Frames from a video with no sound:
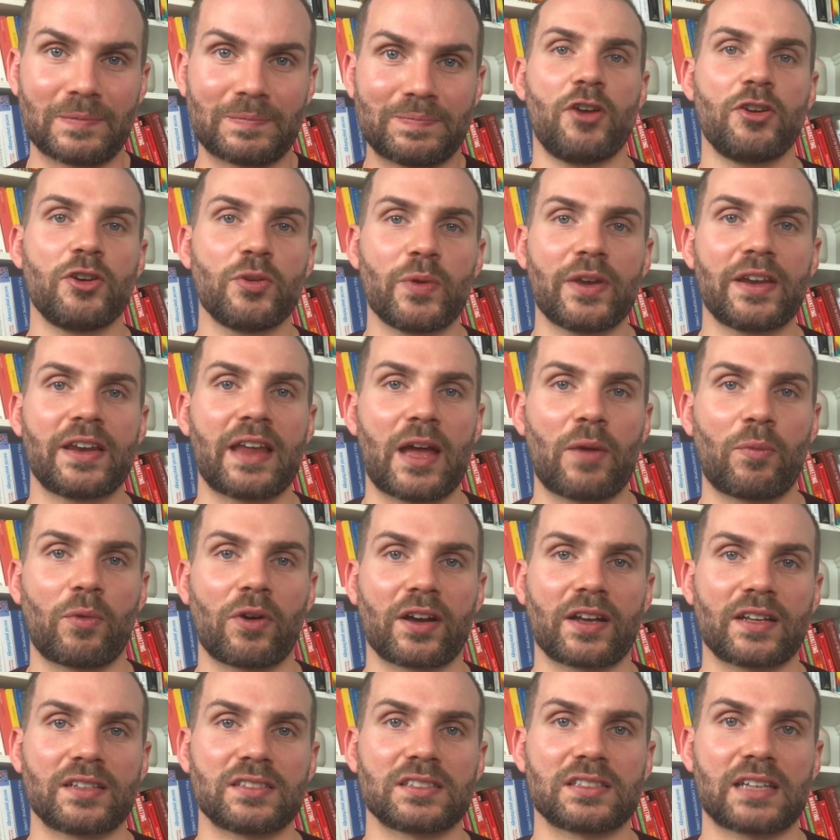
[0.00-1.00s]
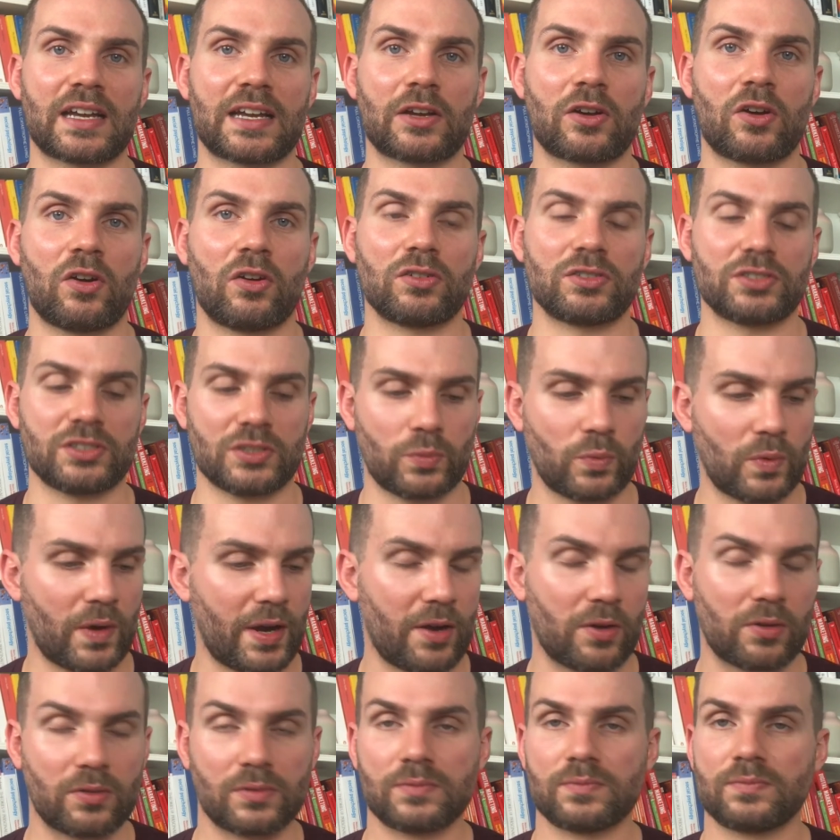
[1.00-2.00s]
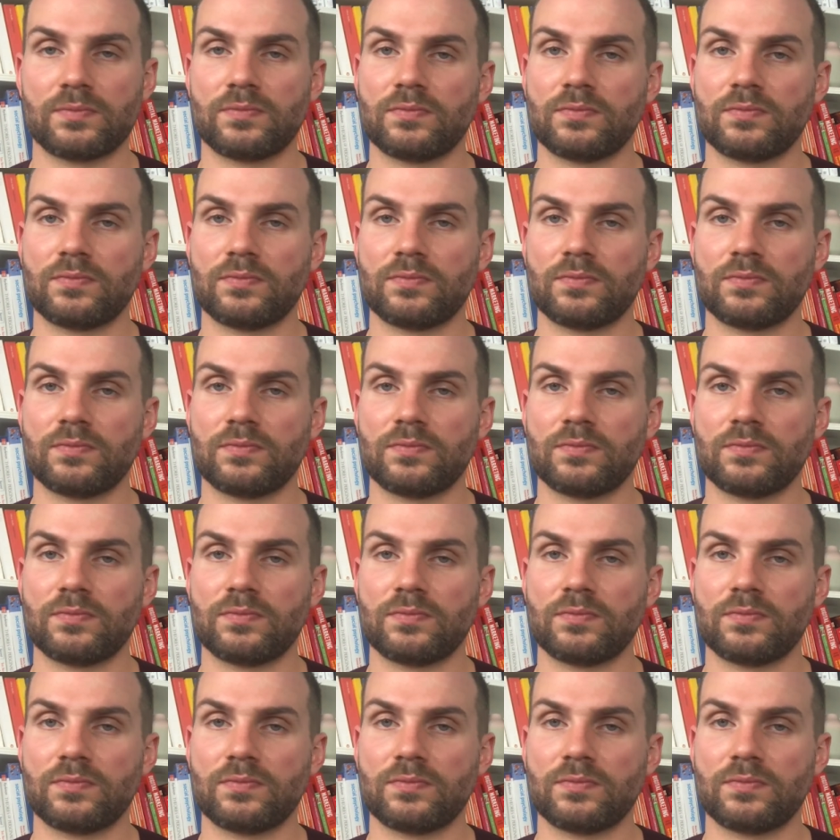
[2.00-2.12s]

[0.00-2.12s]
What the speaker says: How do we network in psychology? Well,